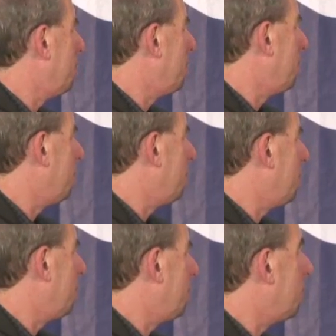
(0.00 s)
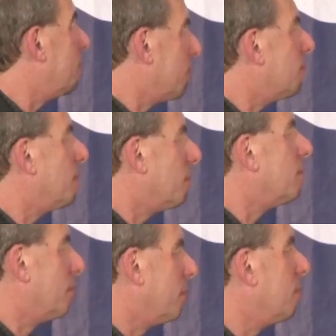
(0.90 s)

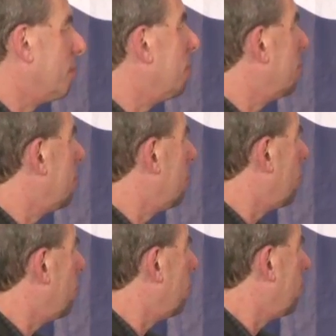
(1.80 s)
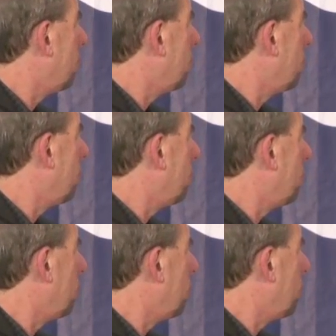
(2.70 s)

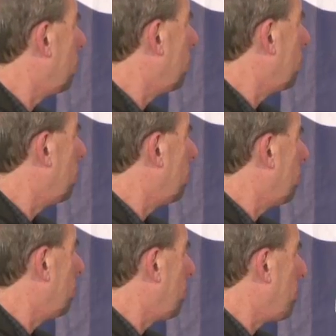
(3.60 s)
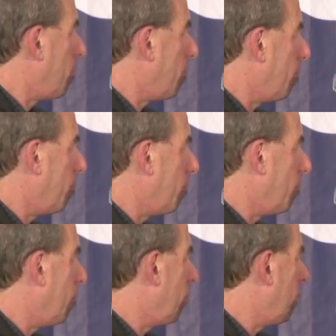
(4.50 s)

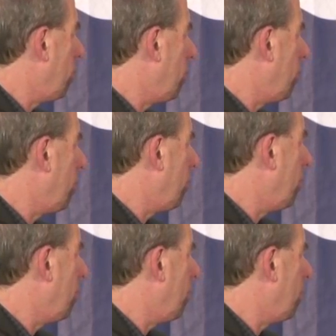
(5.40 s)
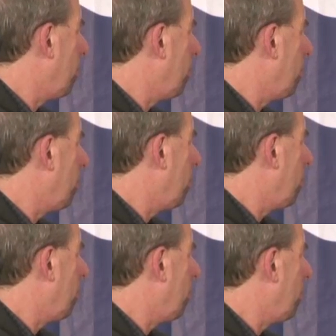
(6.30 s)
The person shown says nothing.